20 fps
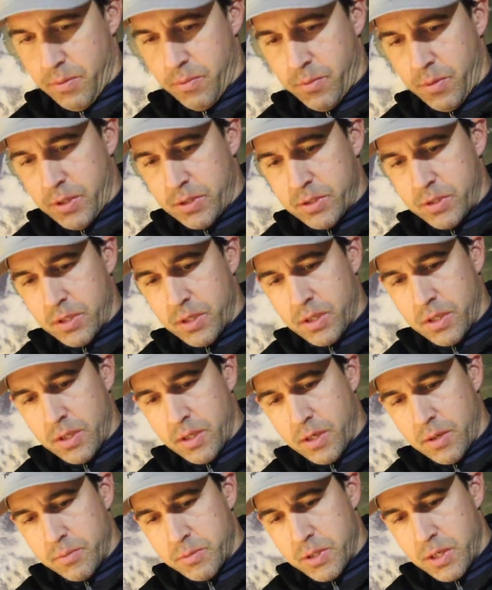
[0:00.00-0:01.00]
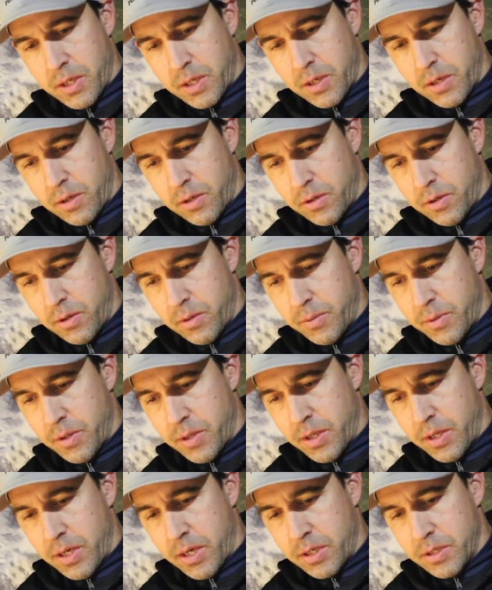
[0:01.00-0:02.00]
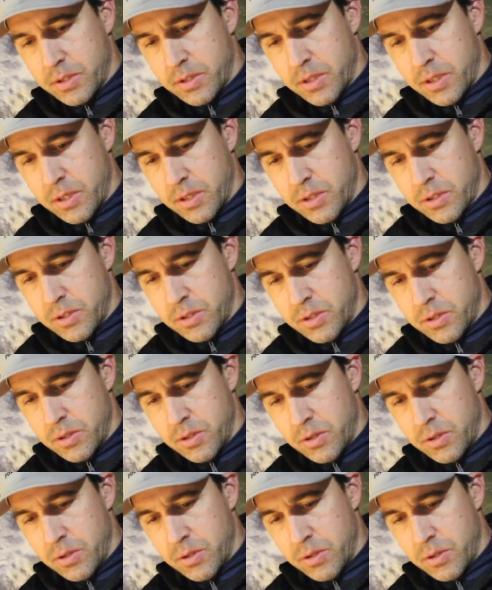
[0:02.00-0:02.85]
Basically, I'm taking a little bit of the excess.